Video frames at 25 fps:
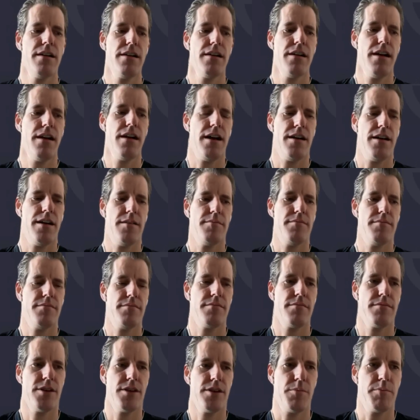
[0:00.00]
Um,
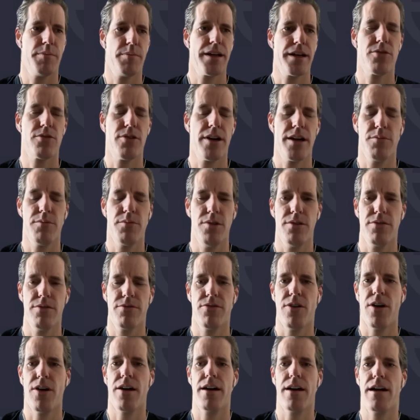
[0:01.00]
you know, Bitcoin will
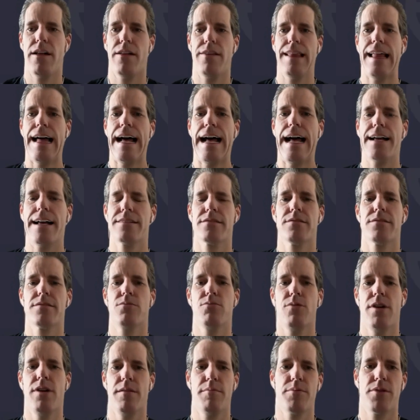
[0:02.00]
far outlast
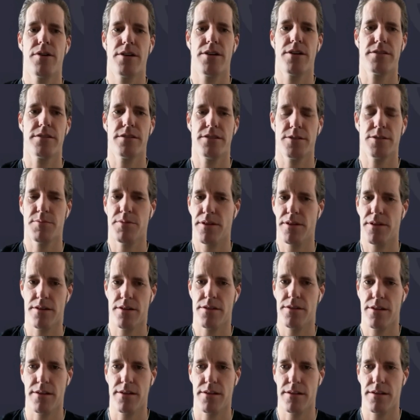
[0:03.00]
one person's
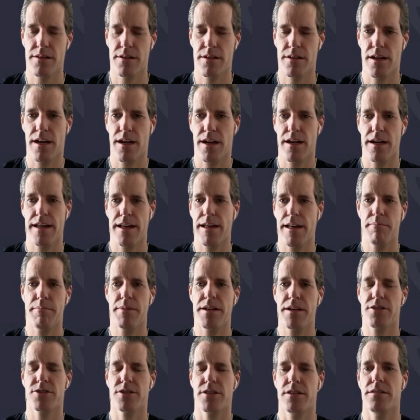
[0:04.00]
political uh,
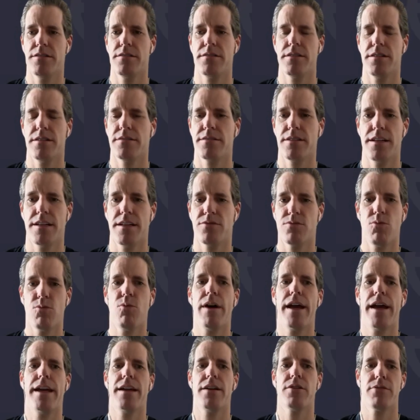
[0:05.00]
ambitions. It's it's
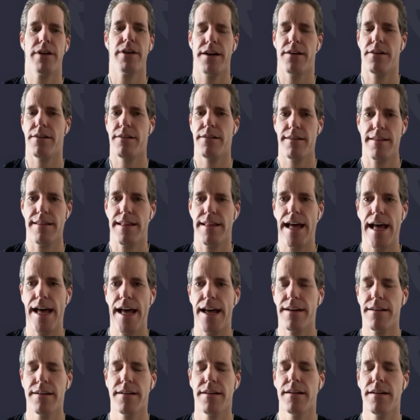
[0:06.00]
way greater than
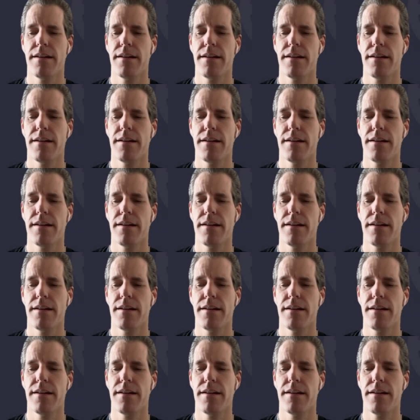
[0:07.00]
that.